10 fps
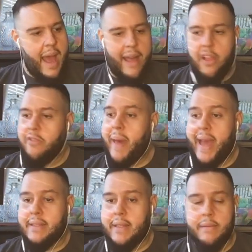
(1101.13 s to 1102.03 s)
I love
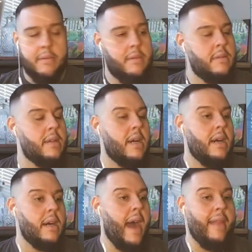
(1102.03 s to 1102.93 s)
Maxey.
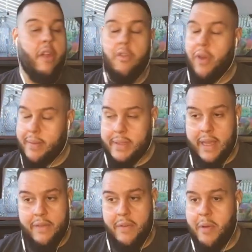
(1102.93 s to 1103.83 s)
I love what I'm
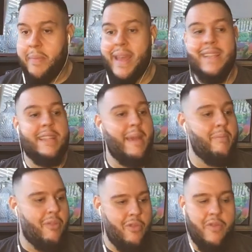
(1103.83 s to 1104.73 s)
seeing from him. He's
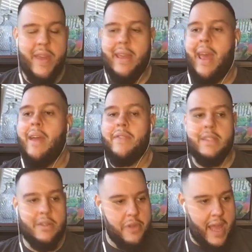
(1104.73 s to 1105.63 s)
improving every
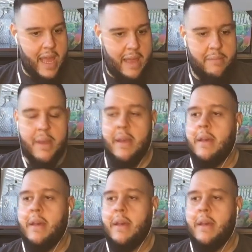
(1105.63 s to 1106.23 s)
single game.